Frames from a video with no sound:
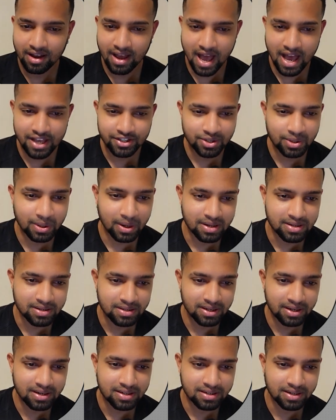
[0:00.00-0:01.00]
As you can
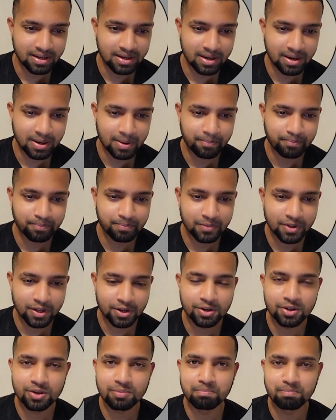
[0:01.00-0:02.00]
see, it's a
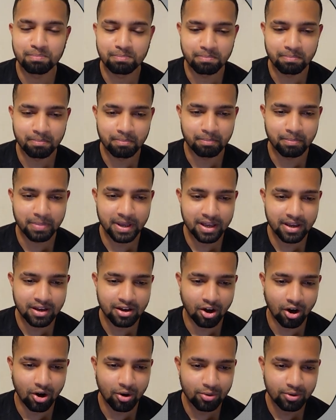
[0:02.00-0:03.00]
big
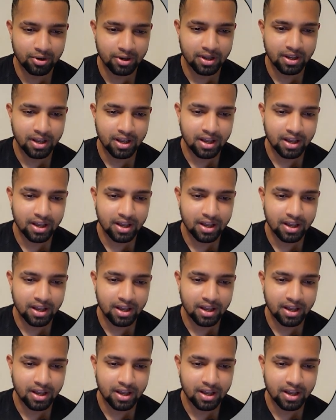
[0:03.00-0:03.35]
code,